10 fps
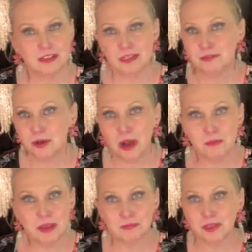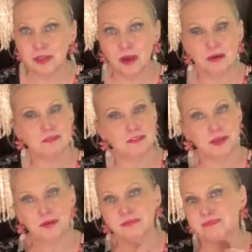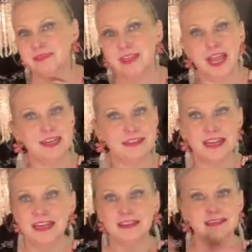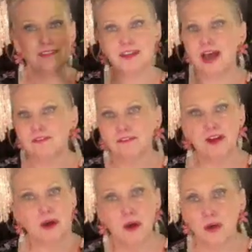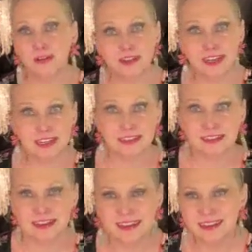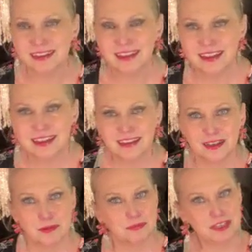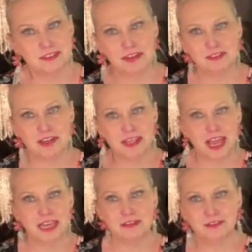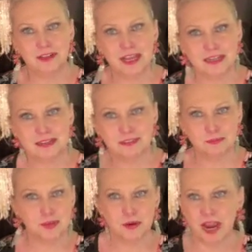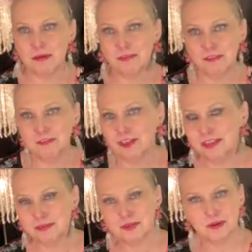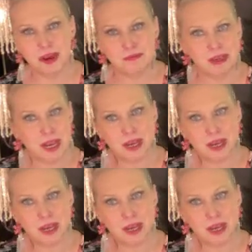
Leave a comment below if you liked any of this stuff or if you didn't. Please give it a like if you liked it. Subscribe if you feel like subscribing.